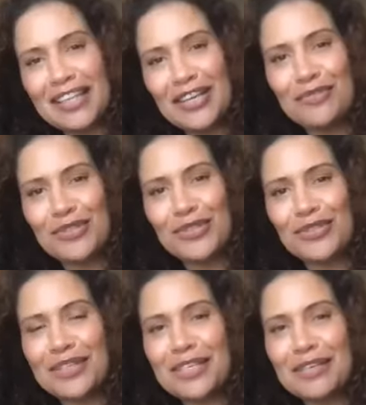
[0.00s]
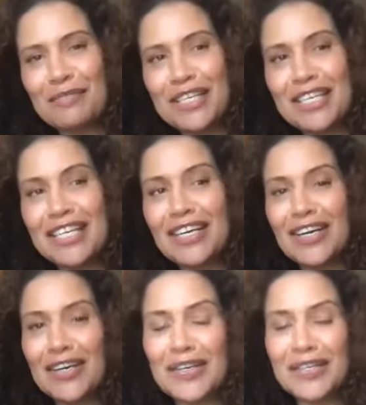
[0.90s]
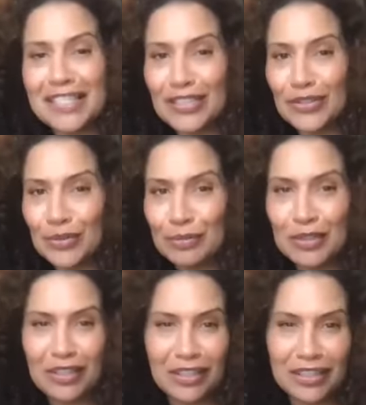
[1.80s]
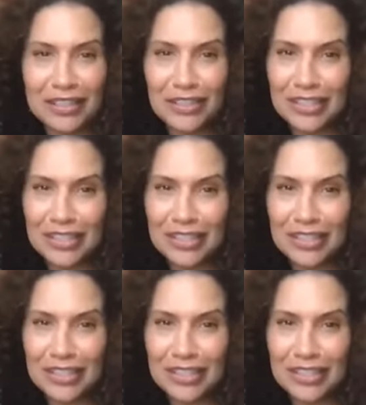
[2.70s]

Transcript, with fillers: thank you for joining me on this Zoom call.